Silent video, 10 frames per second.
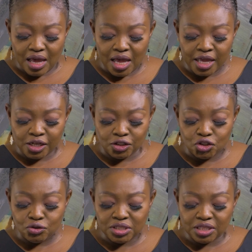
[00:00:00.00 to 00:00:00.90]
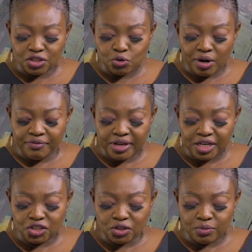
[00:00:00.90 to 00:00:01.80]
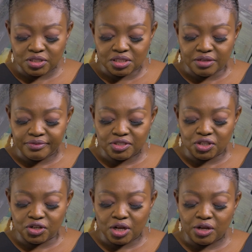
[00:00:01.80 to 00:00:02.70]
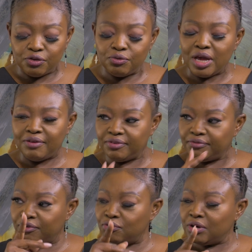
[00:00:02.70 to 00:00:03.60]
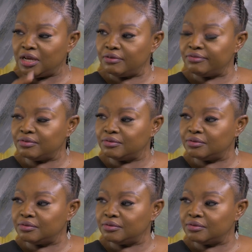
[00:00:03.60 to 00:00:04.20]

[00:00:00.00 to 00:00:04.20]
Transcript: In choosing this qualification, what is the vision are you having for your life?